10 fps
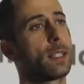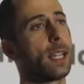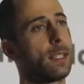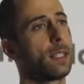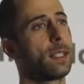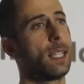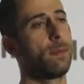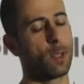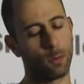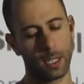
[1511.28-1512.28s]
data
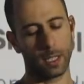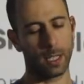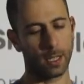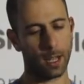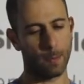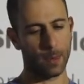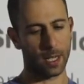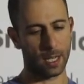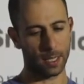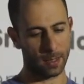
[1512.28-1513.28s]
team that we see in
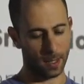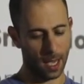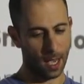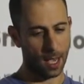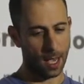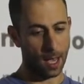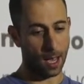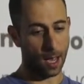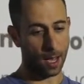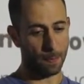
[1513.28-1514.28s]
companies
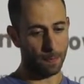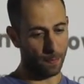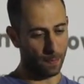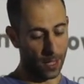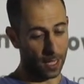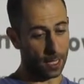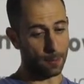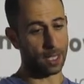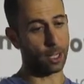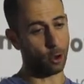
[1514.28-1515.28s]
that
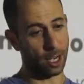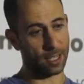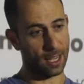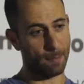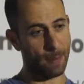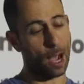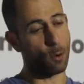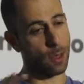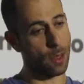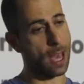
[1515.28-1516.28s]
typically are trying to
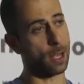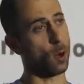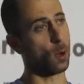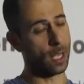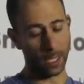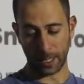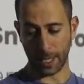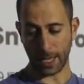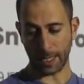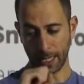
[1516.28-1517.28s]
empower their colleagues,
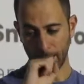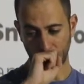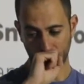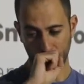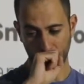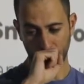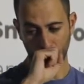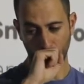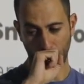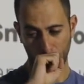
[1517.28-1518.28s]
their teams
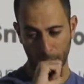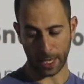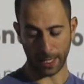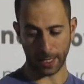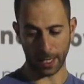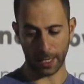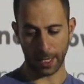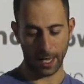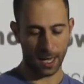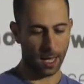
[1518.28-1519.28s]
to work with data.
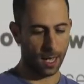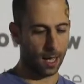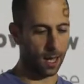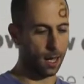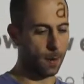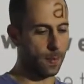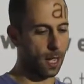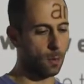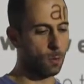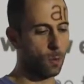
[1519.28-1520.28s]

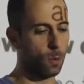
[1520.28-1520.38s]
And